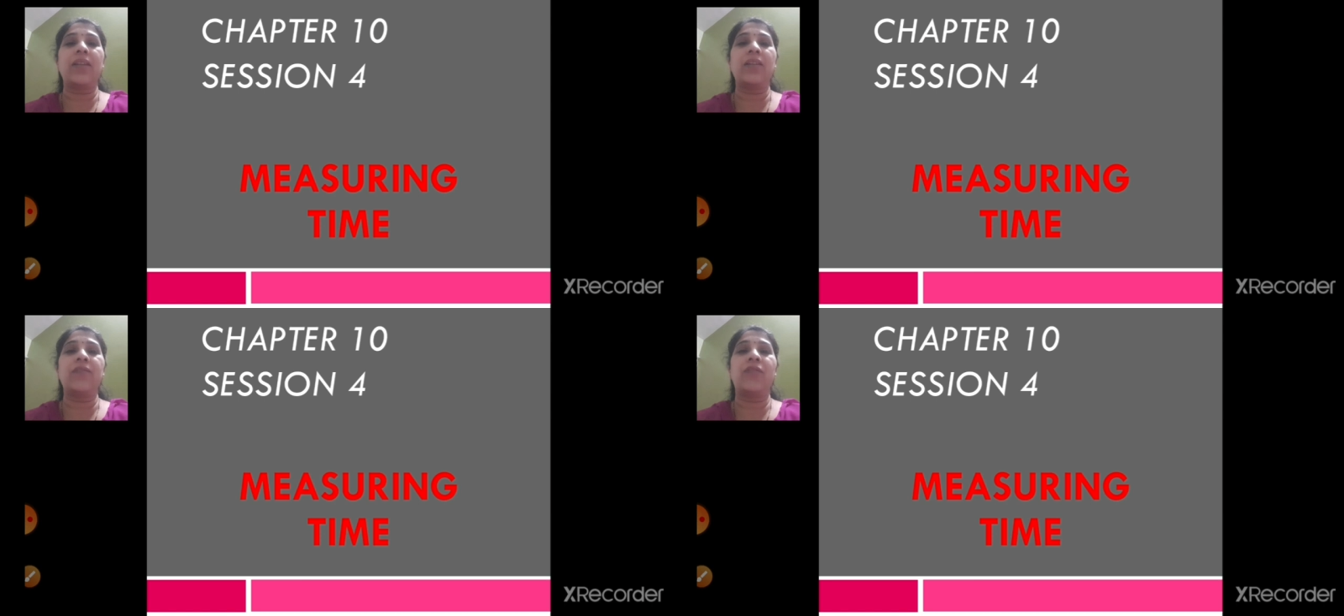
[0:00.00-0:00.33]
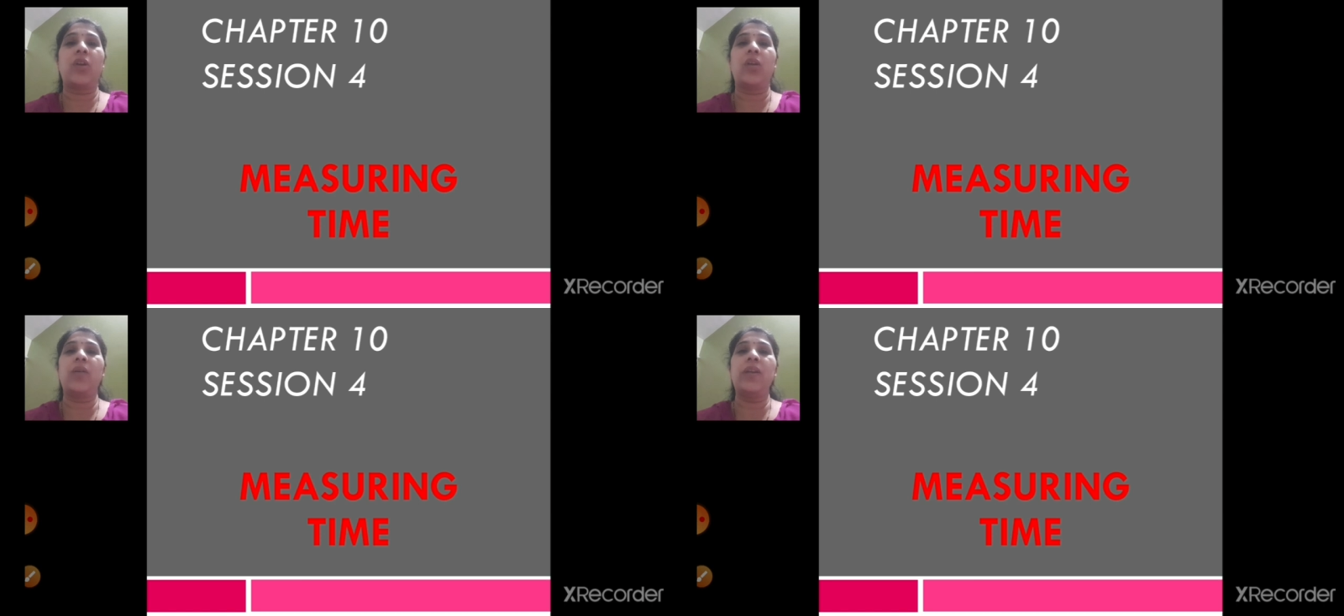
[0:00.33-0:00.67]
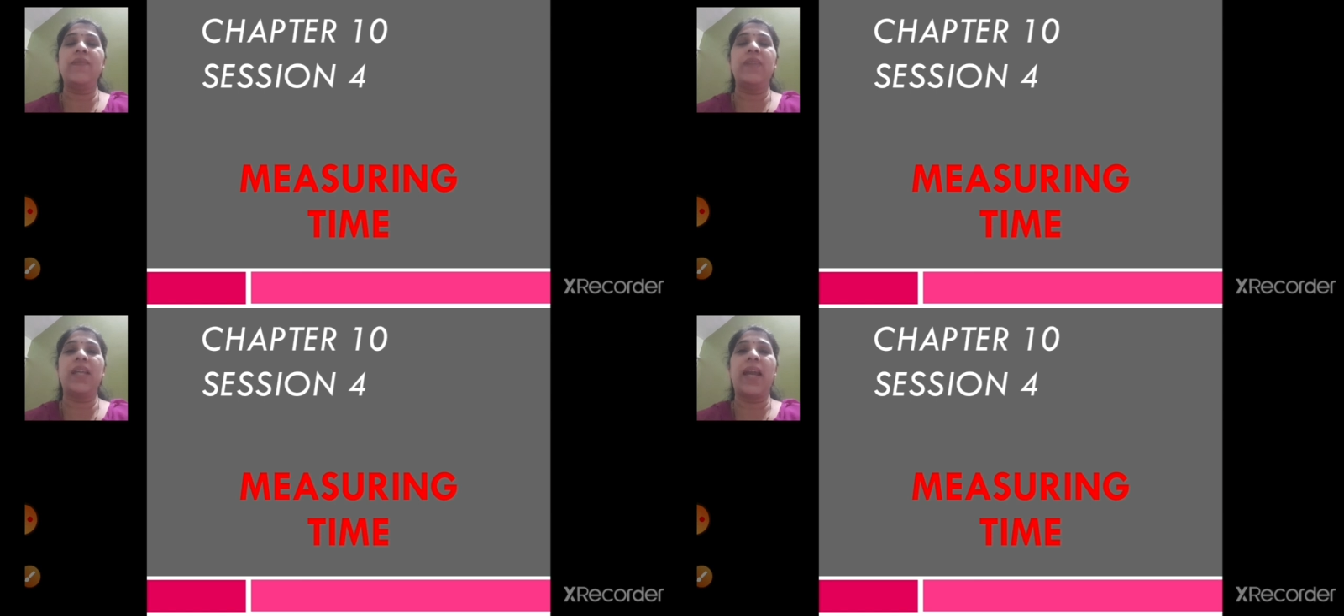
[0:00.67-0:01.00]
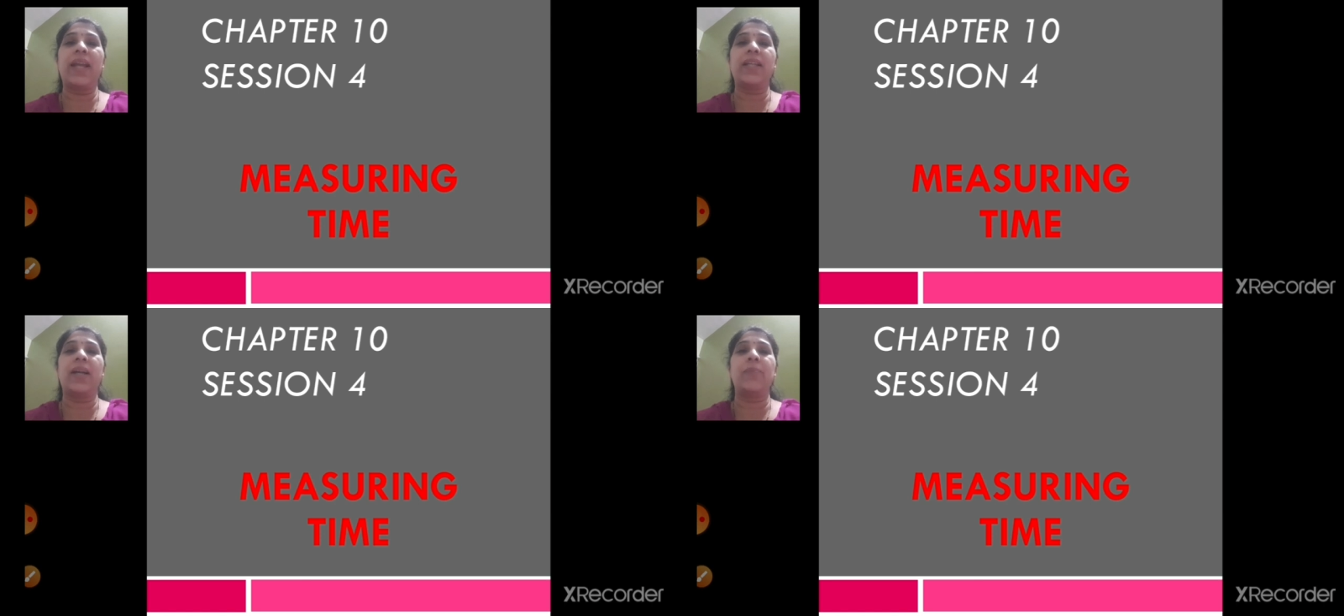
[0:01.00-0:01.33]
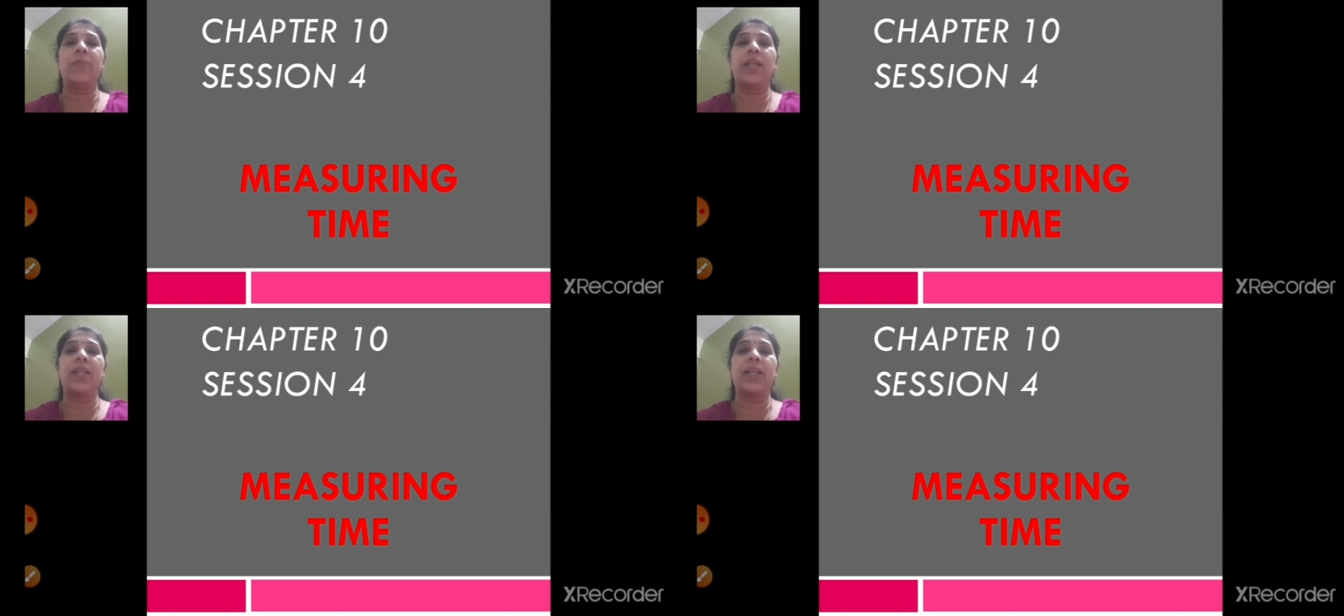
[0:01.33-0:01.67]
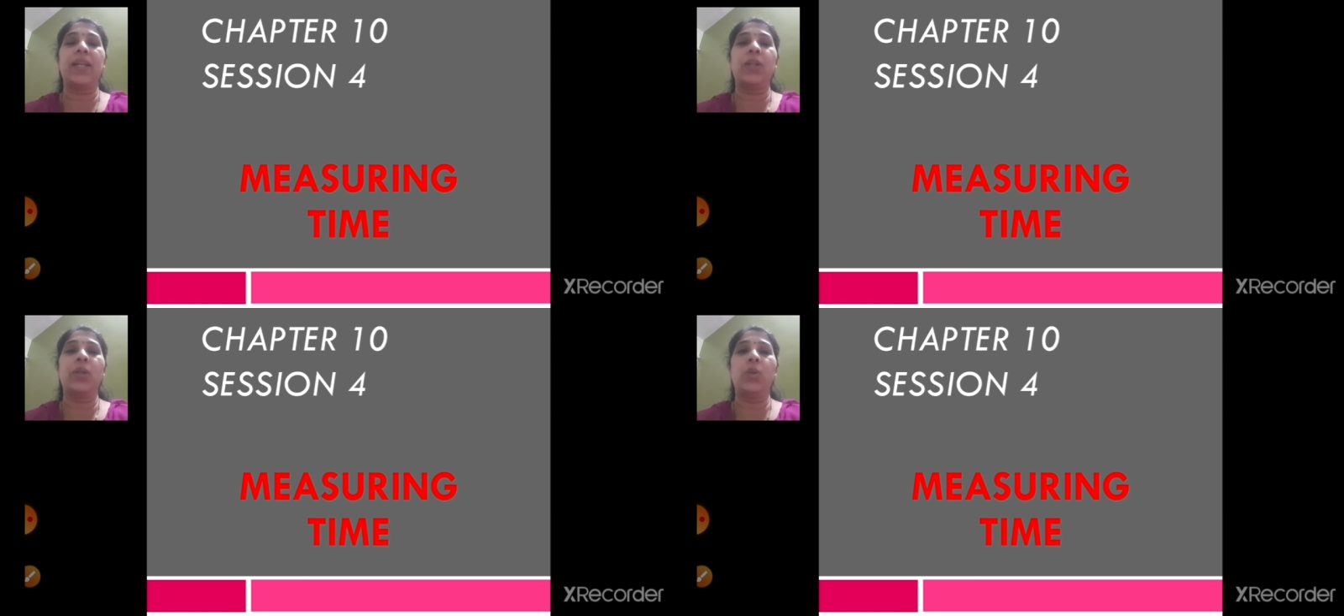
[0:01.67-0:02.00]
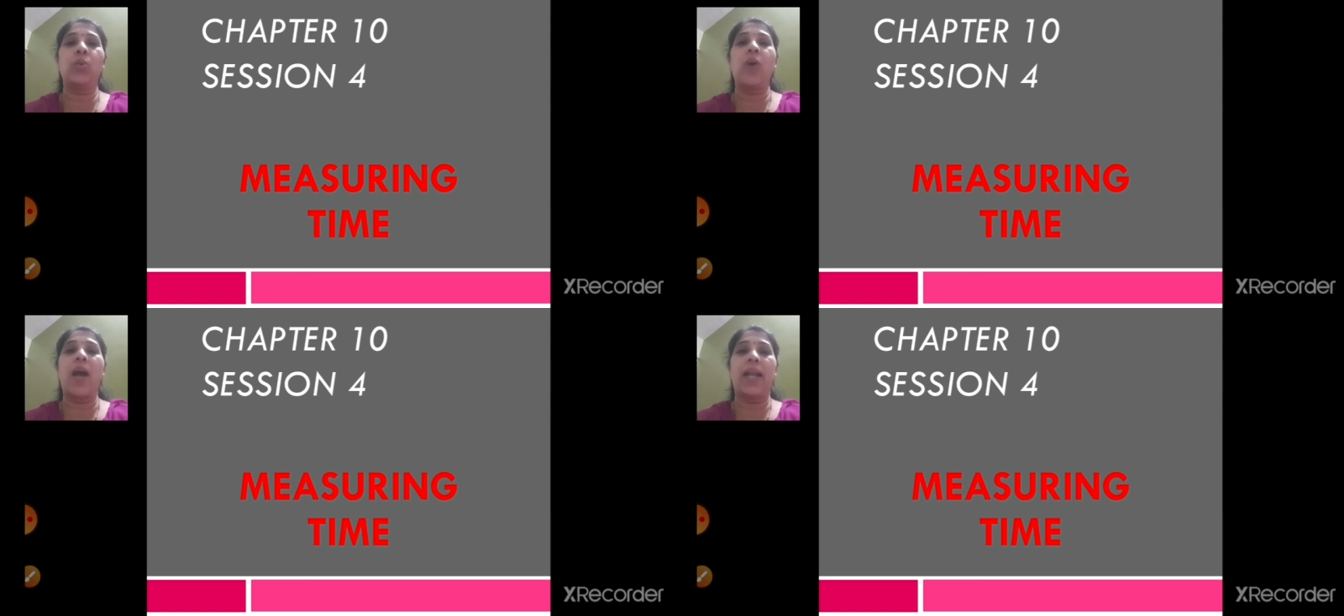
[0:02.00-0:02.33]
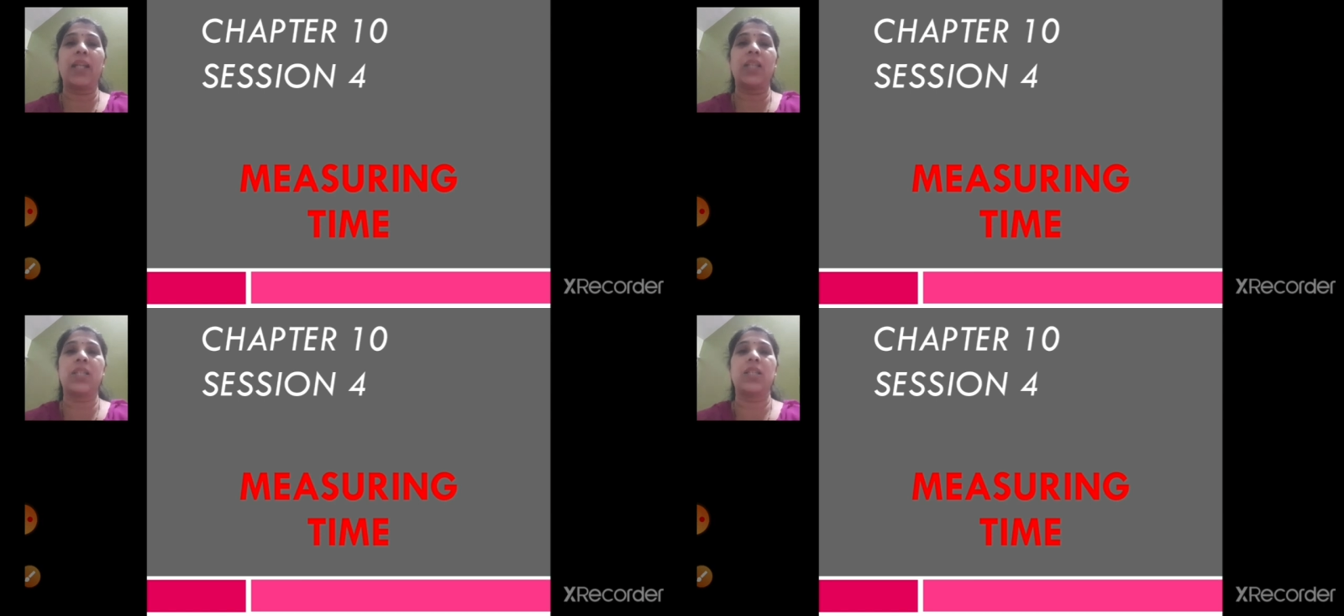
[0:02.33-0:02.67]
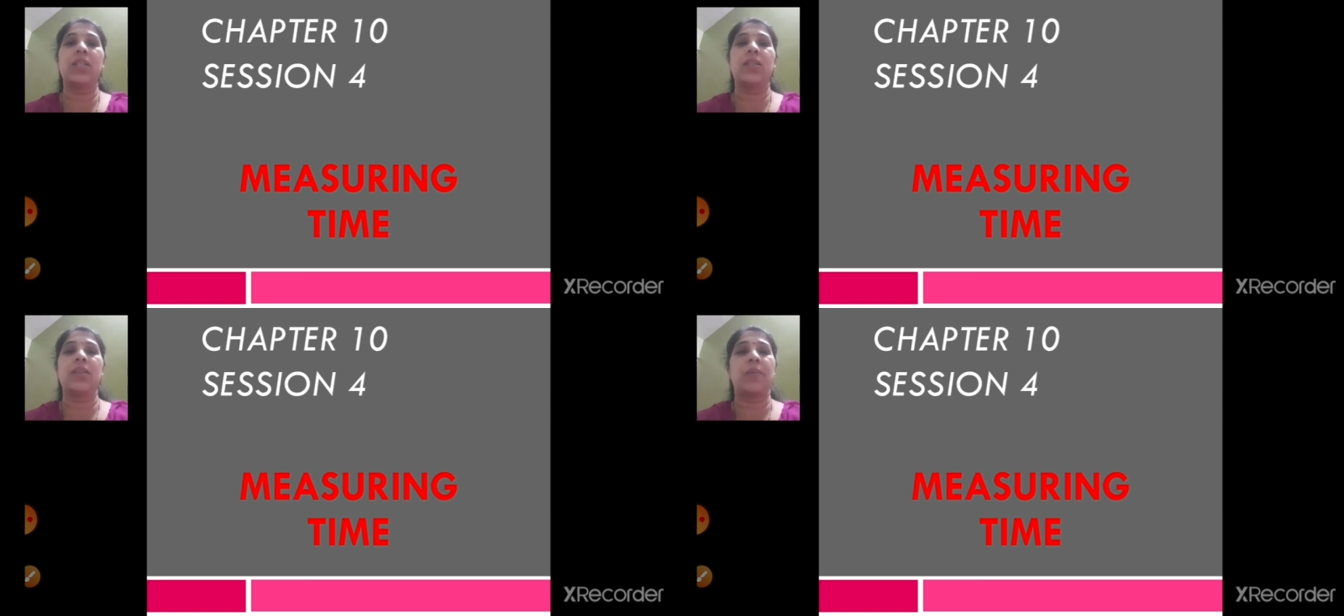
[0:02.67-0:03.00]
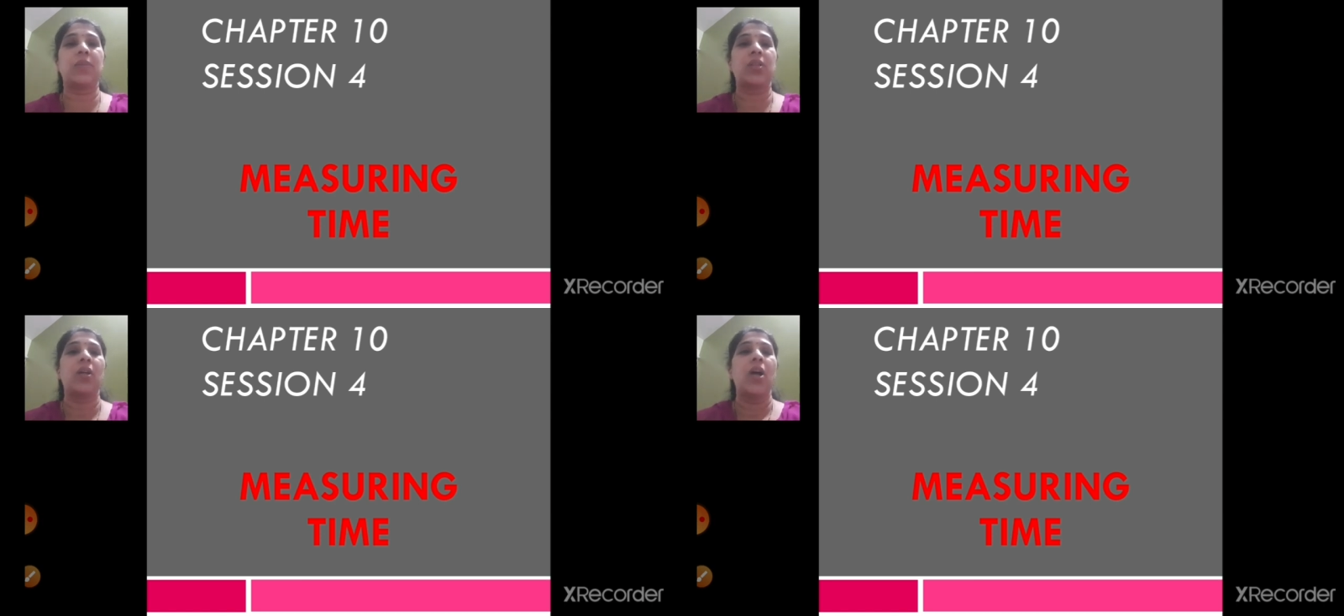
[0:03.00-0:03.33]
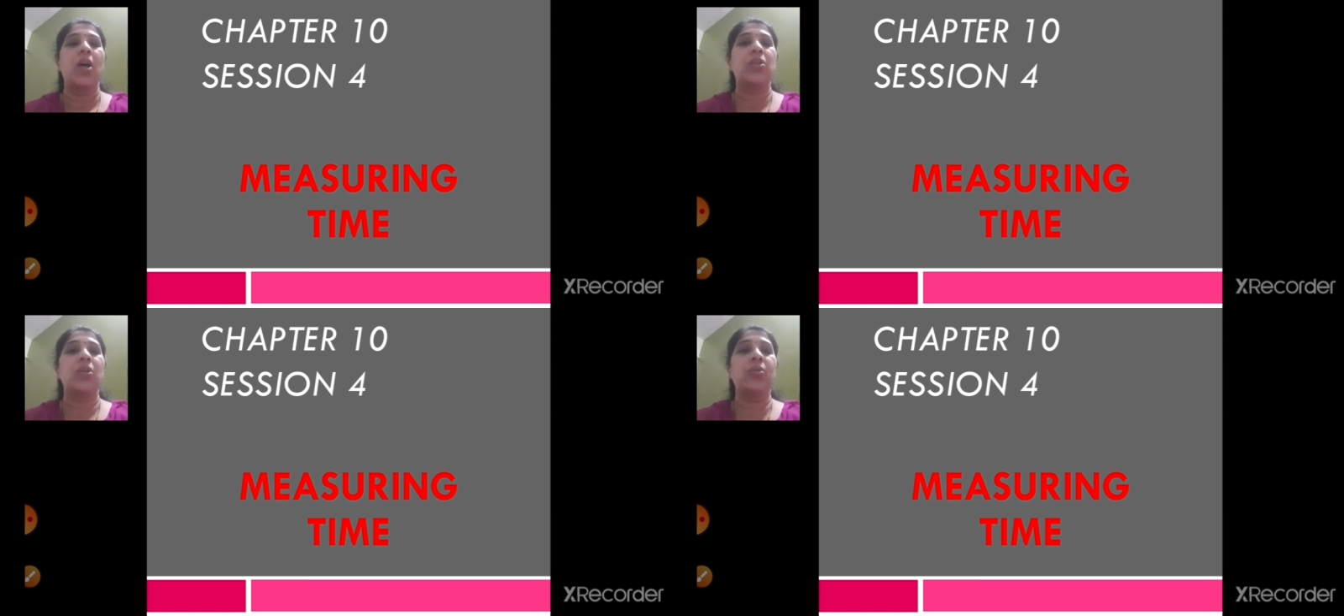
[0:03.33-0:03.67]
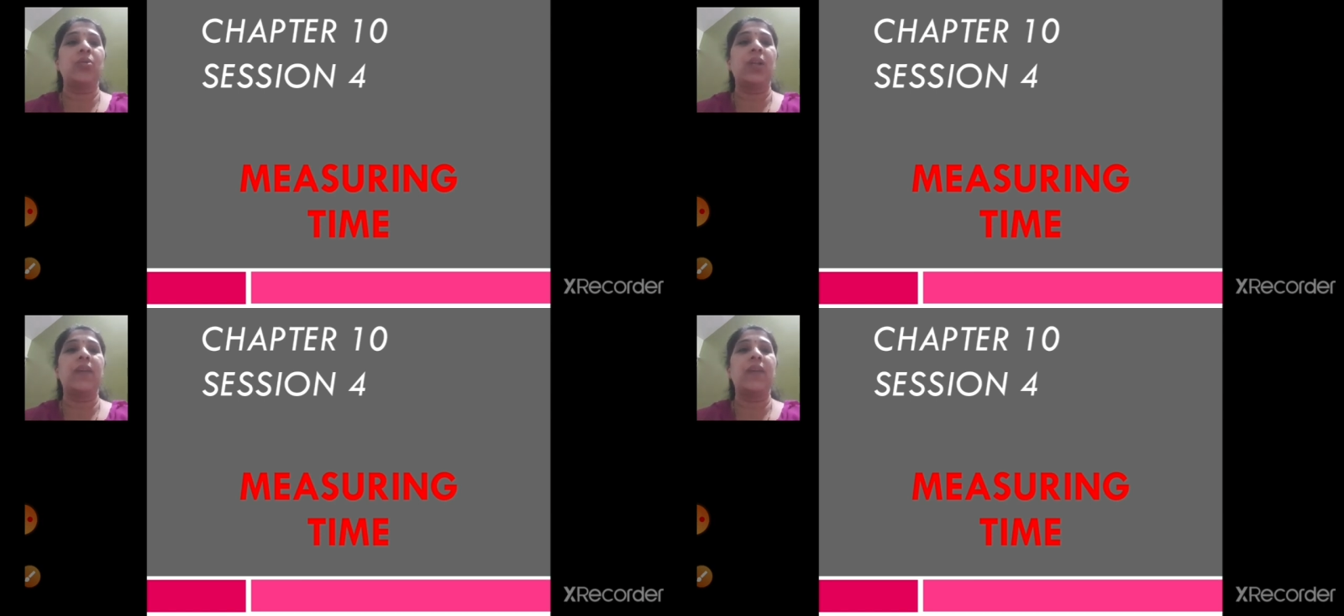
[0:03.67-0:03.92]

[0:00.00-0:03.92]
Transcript: the following we had completed two addition sums. So today